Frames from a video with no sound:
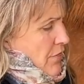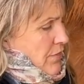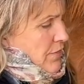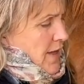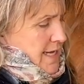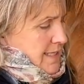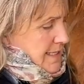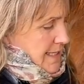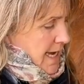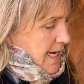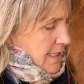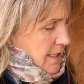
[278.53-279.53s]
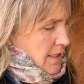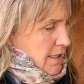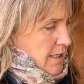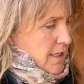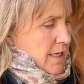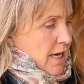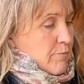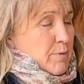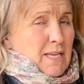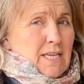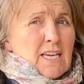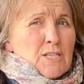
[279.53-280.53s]
That said, I think I've
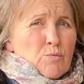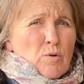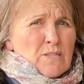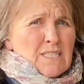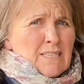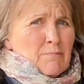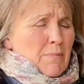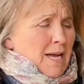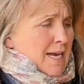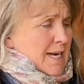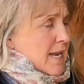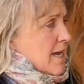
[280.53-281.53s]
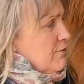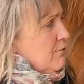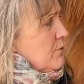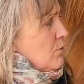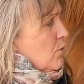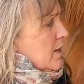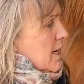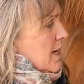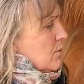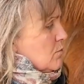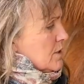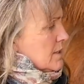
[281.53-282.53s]
been kicked once in my life when I
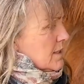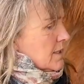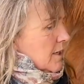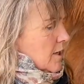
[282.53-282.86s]
was